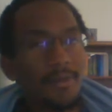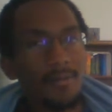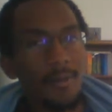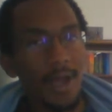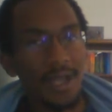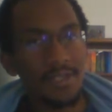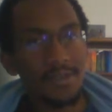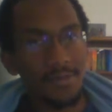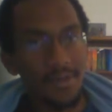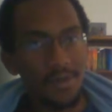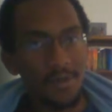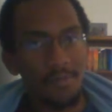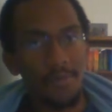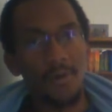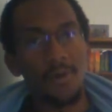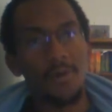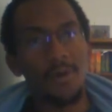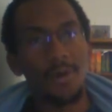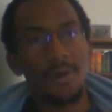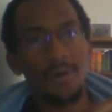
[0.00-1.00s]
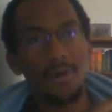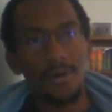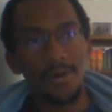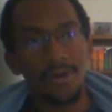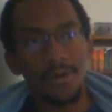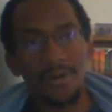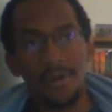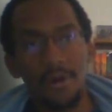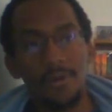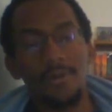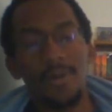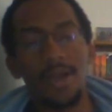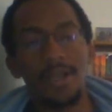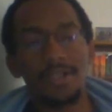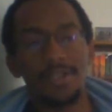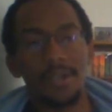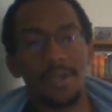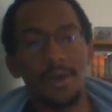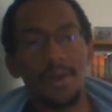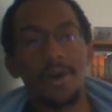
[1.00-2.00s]
watch it when you're bored, or don't
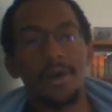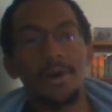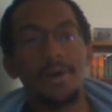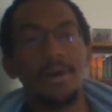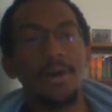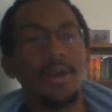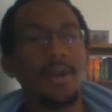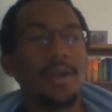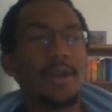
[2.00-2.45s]
watch it at all.